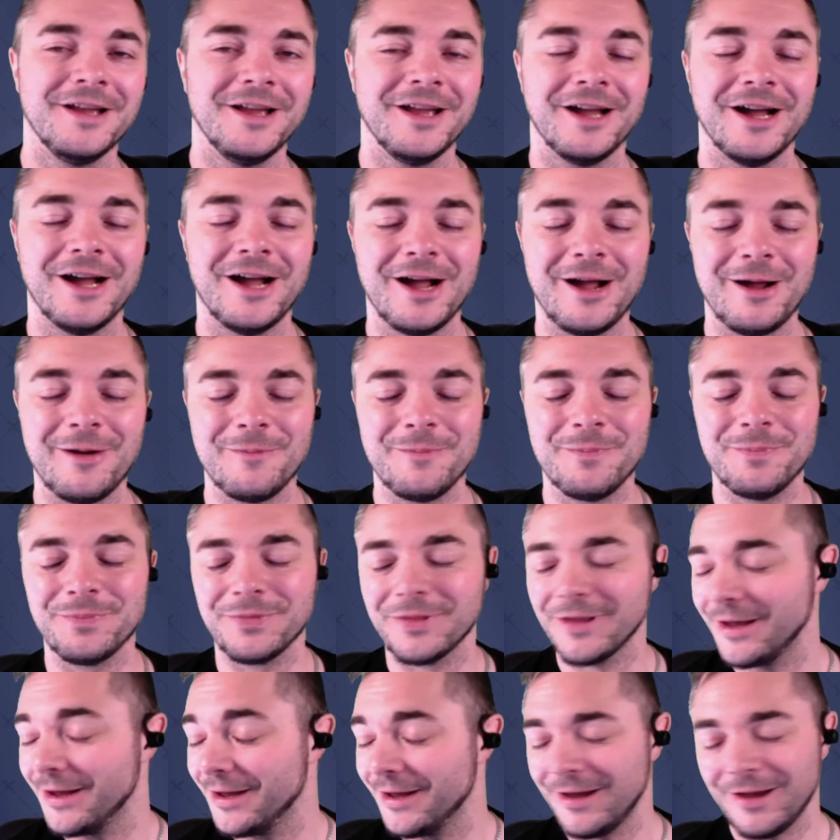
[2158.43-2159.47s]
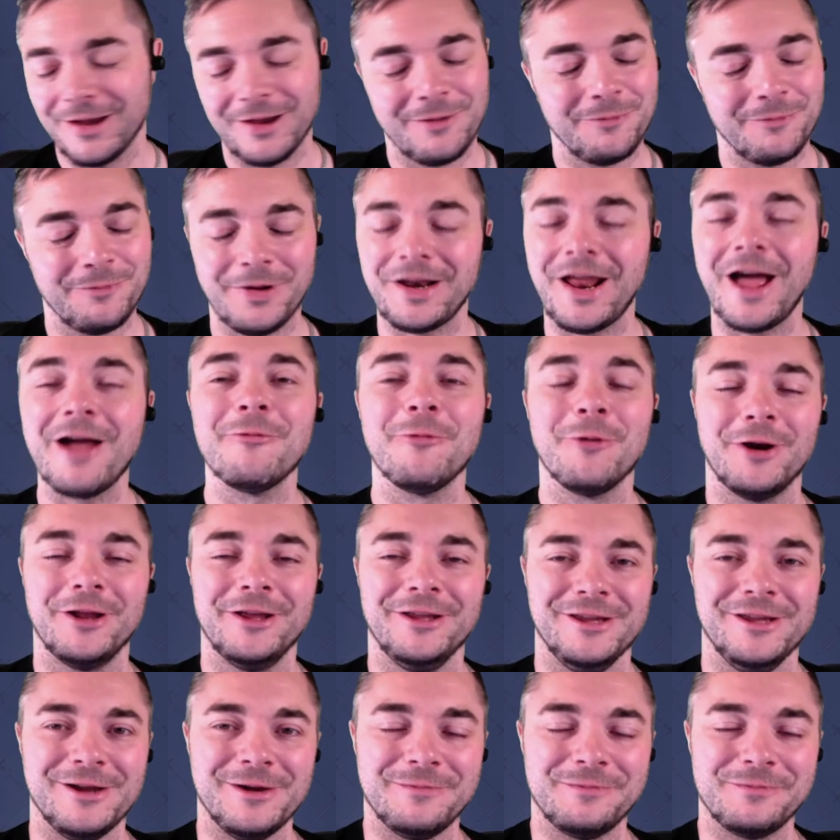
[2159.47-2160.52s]
But I want to
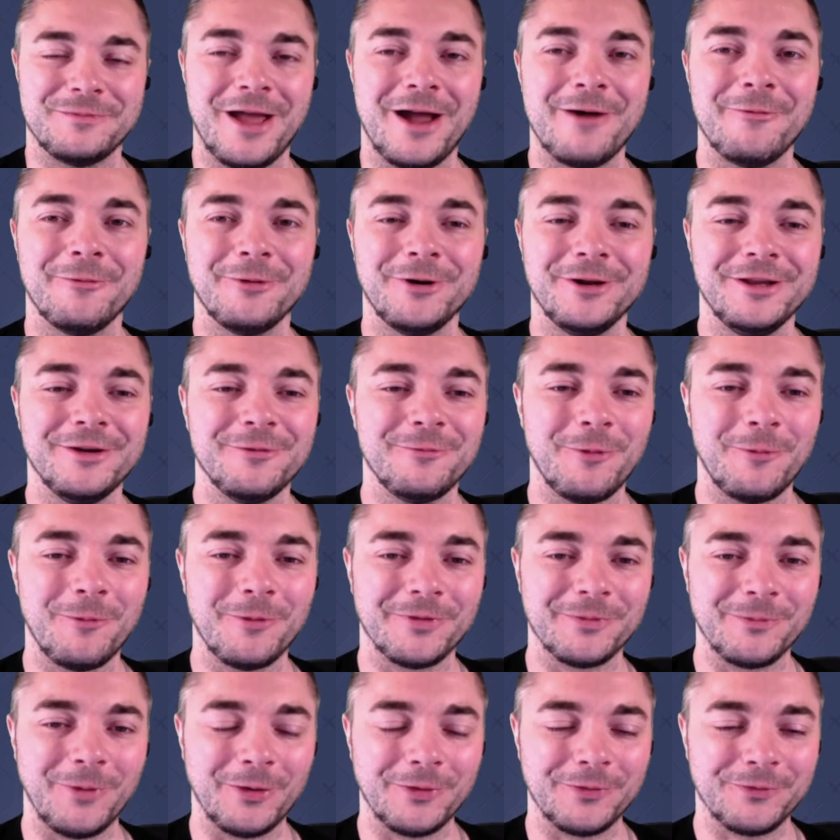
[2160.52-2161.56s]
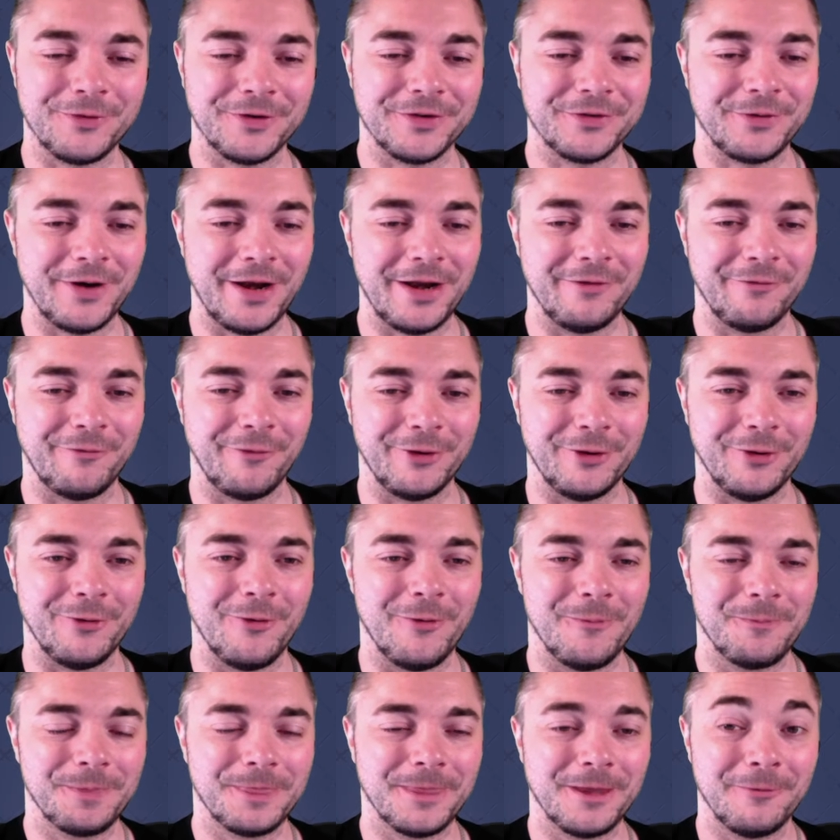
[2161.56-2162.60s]
hear. I want to hear what was most frustrating for you.